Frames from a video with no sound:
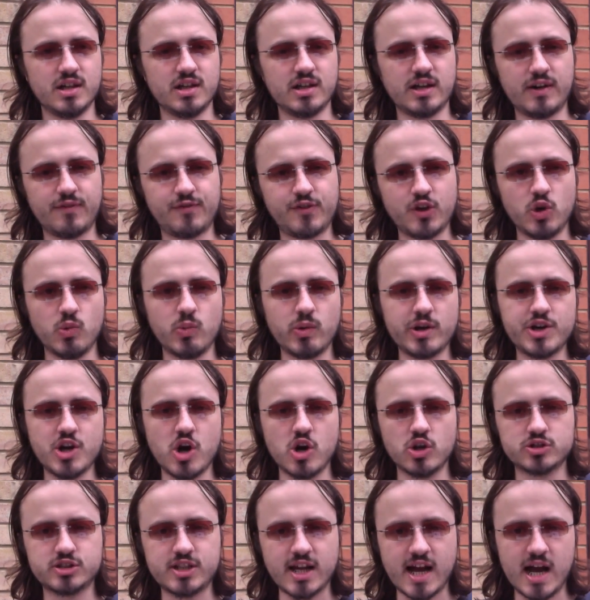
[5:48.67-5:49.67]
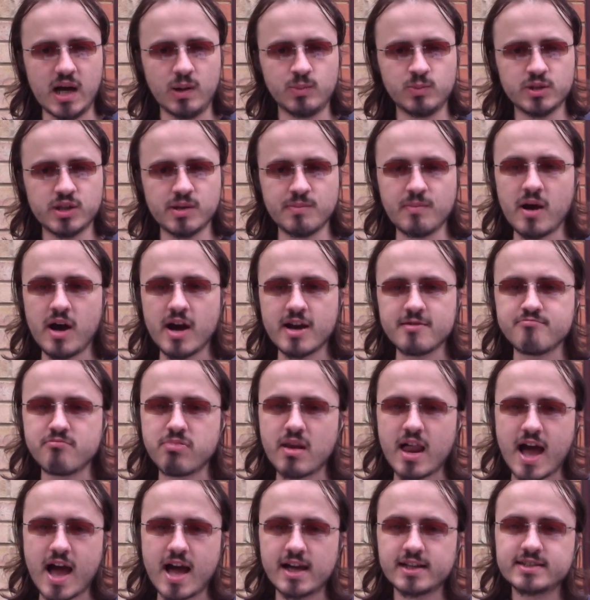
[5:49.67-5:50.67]
A few were knocked down with a mind
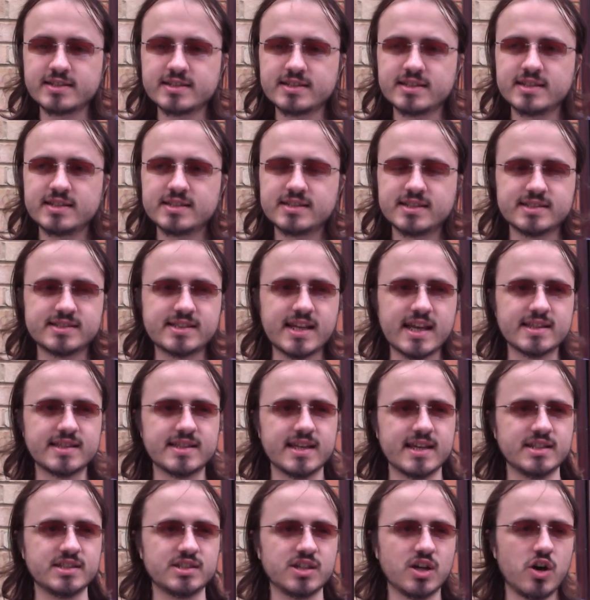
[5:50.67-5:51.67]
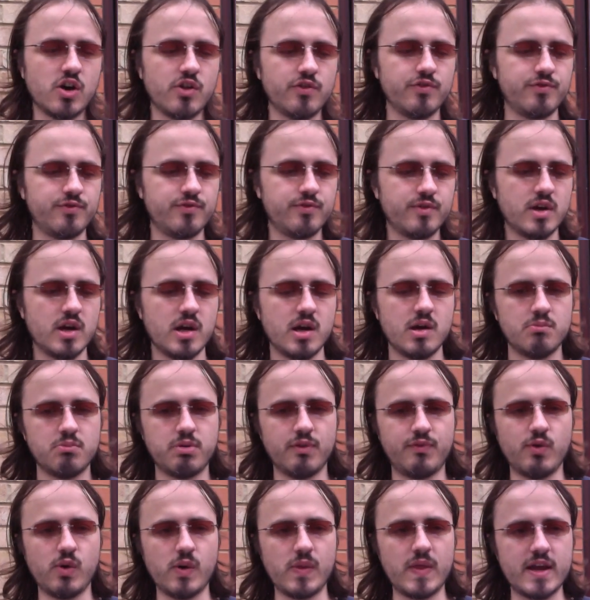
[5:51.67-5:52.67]
blast to set things off.
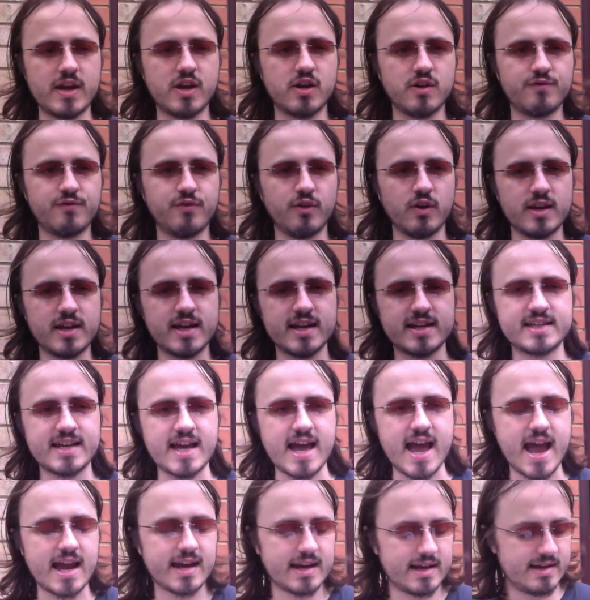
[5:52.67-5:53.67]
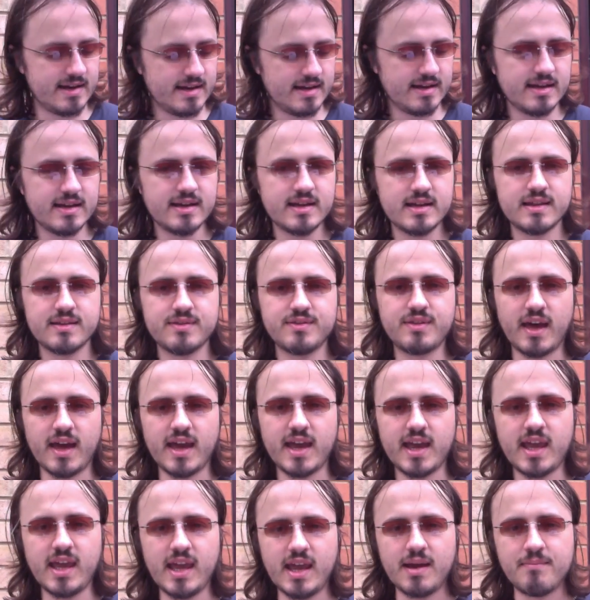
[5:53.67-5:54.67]
Before they could fully attack,
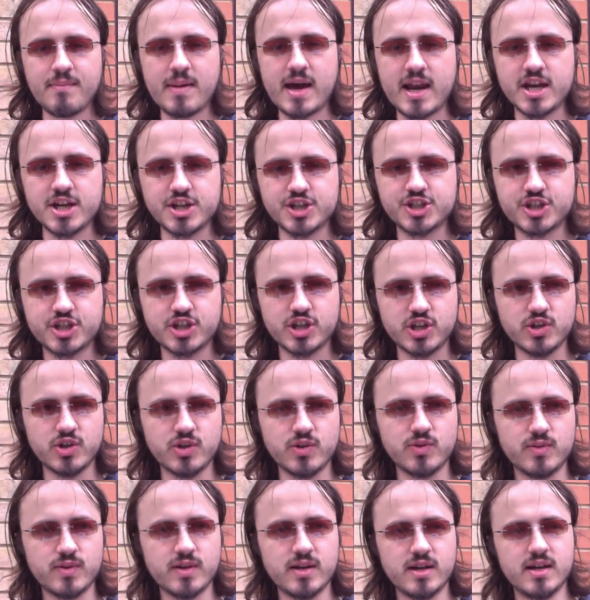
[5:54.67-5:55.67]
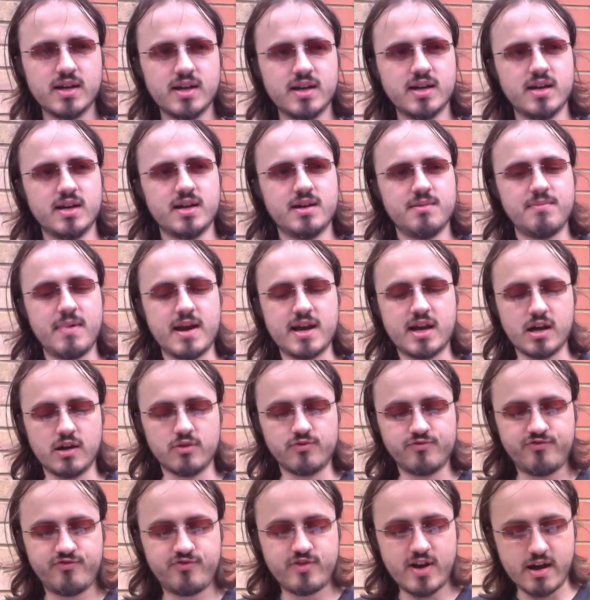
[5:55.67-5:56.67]
they managed to make a
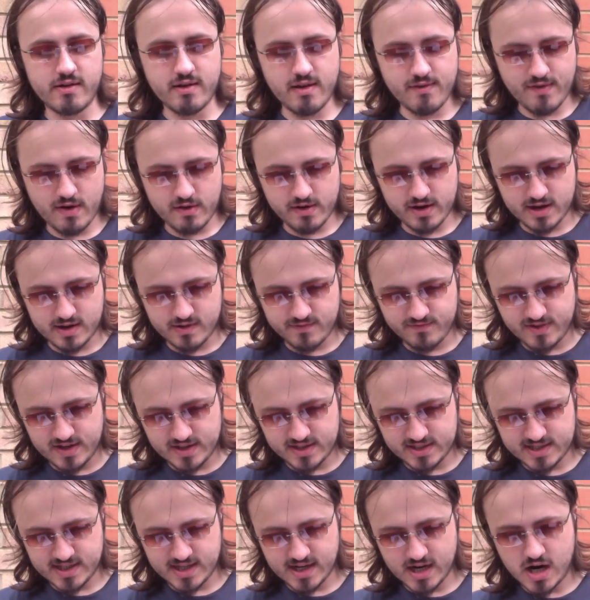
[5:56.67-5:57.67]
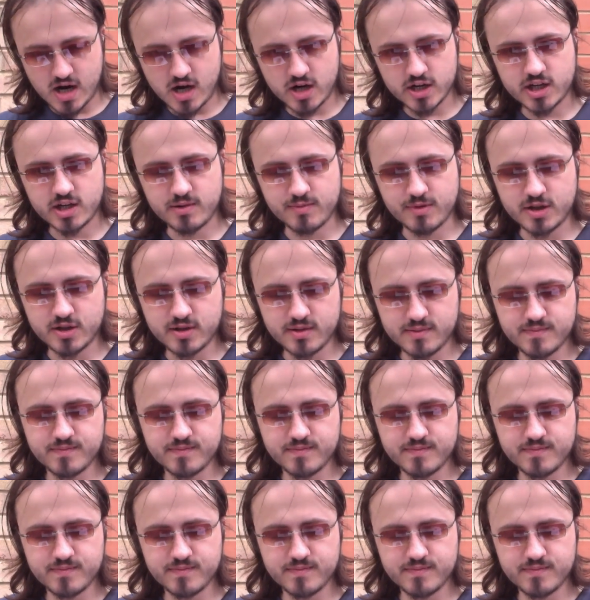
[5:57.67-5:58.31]
very, very convincing argument